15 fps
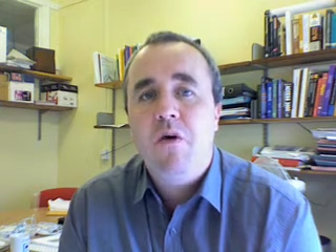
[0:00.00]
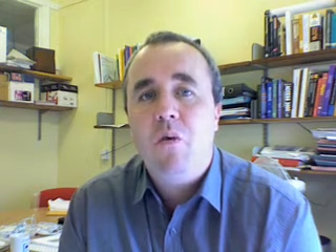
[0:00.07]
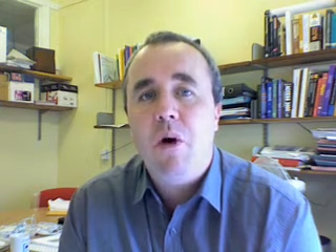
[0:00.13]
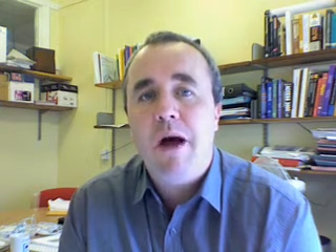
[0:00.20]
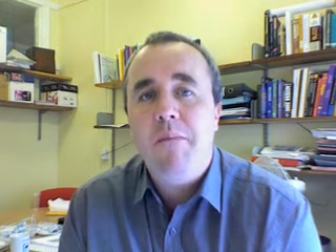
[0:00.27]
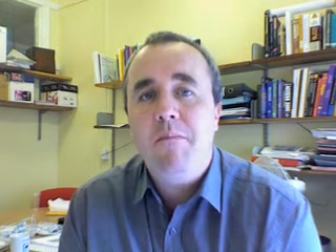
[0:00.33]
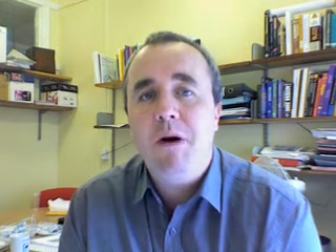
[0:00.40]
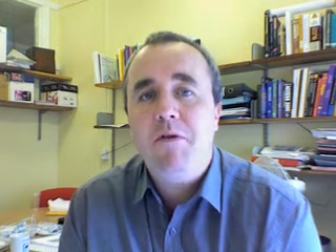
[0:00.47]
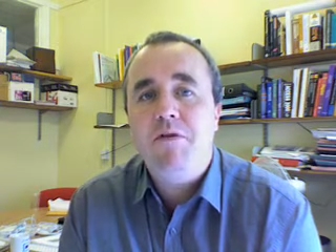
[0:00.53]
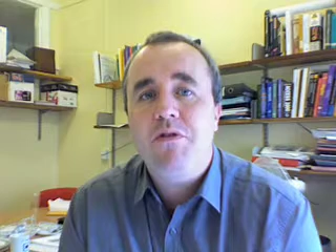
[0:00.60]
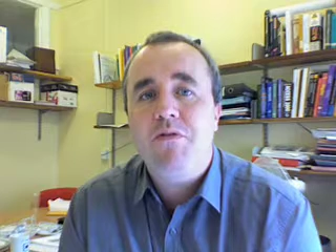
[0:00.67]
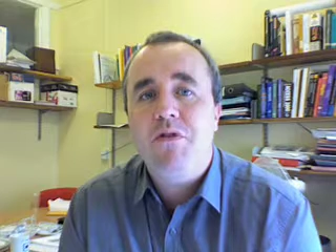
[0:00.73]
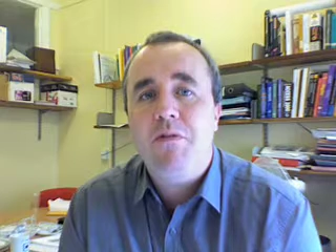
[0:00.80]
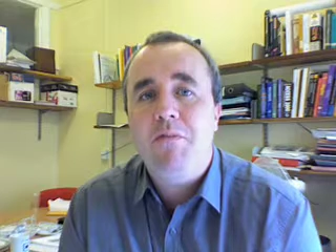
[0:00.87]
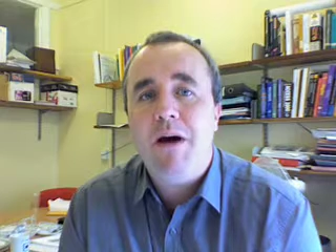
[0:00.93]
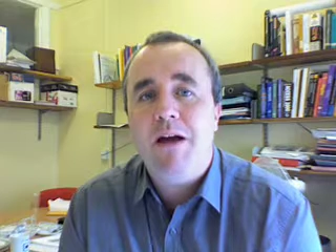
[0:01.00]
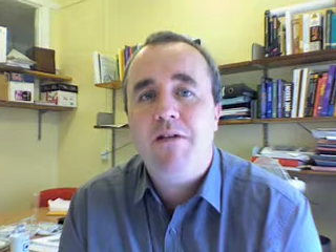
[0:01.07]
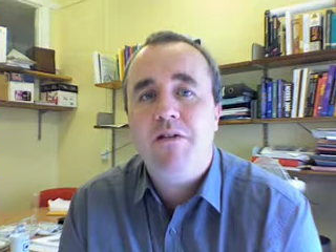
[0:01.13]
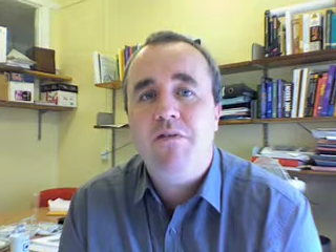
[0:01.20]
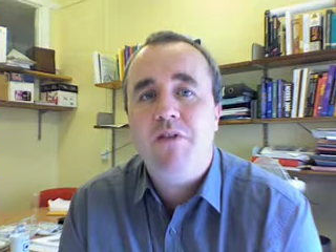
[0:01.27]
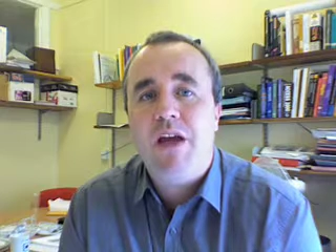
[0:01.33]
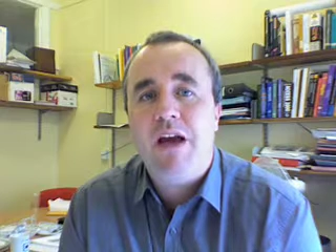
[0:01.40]
where most of the
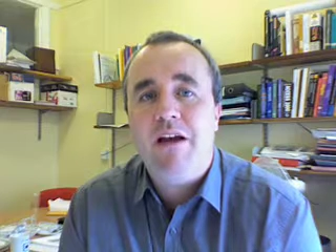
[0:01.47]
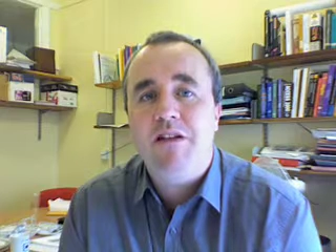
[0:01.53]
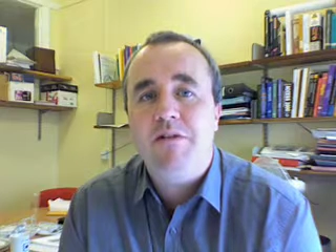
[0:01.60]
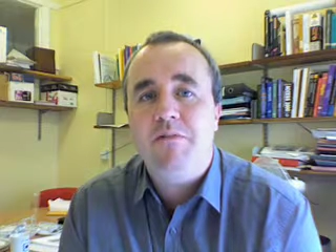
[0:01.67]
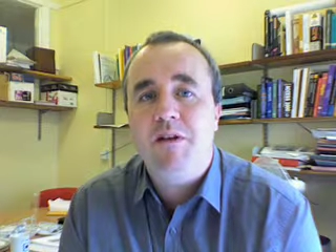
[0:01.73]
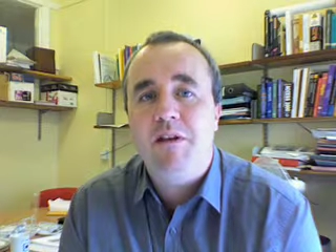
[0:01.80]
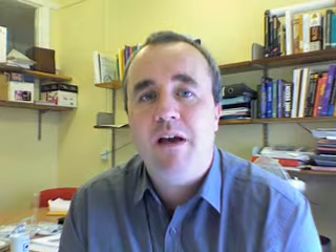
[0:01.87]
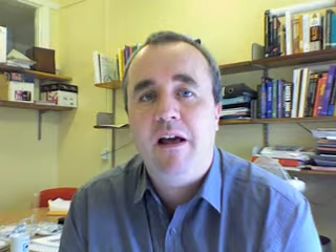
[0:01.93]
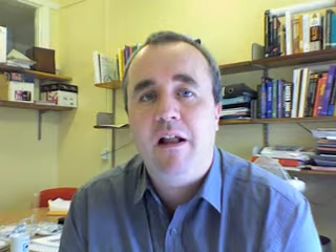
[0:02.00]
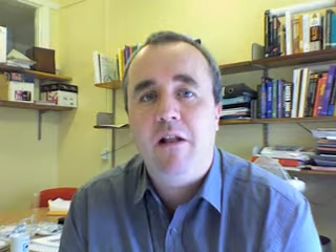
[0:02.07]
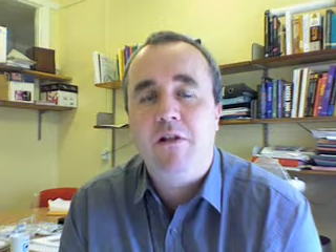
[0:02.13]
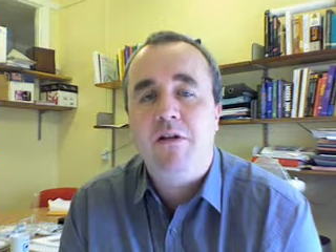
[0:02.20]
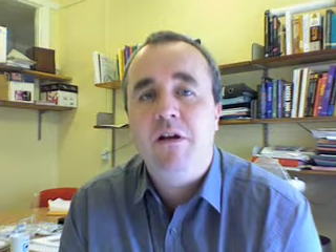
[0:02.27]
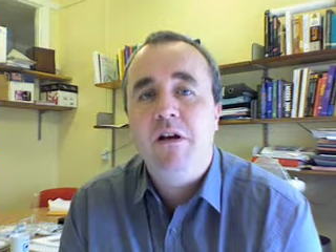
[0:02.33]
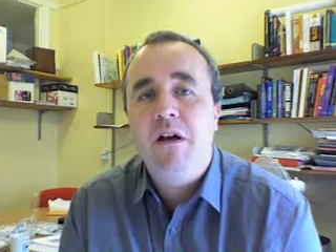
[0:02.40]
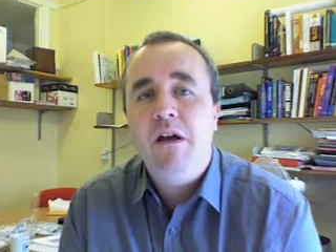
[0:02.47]
mass of the atom is held.